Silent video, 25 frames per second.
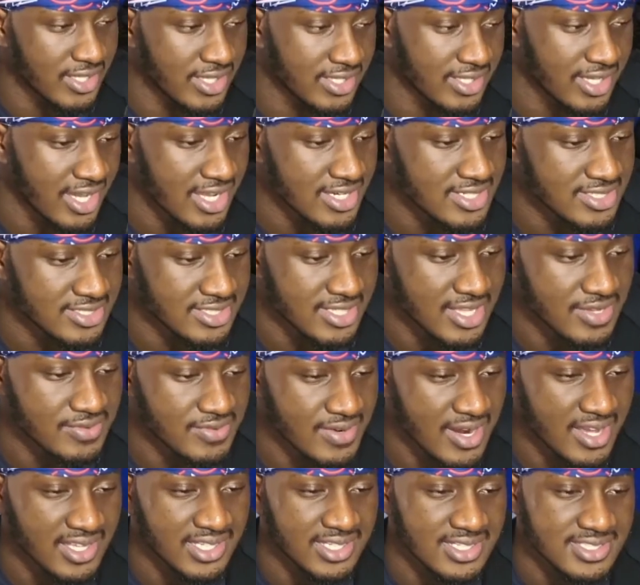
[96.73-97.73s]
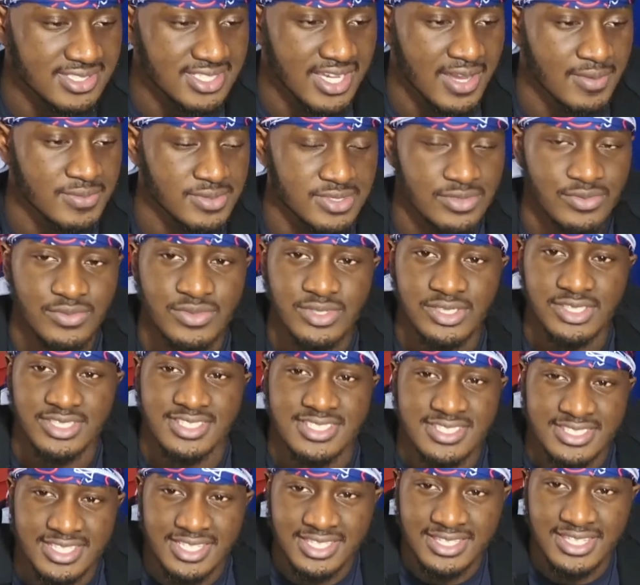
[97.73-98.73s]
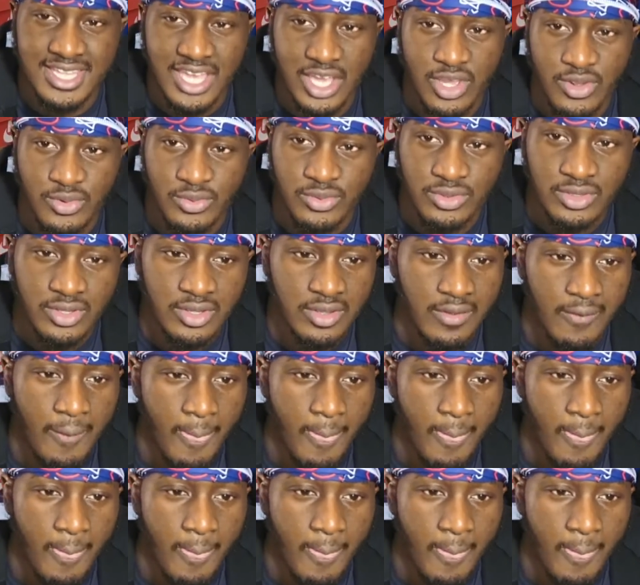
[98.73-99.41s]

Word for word: Like, I just never had the time to really sit down